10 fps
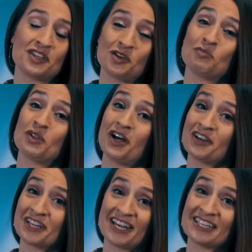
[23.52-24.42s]
You
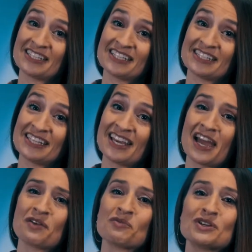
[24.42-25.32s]
belong at ACC,
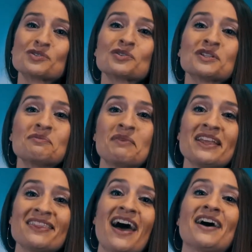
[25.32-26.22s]
and we truly
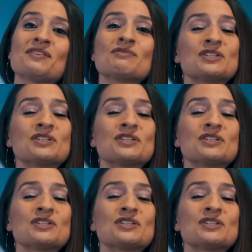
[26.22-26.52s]
mean that,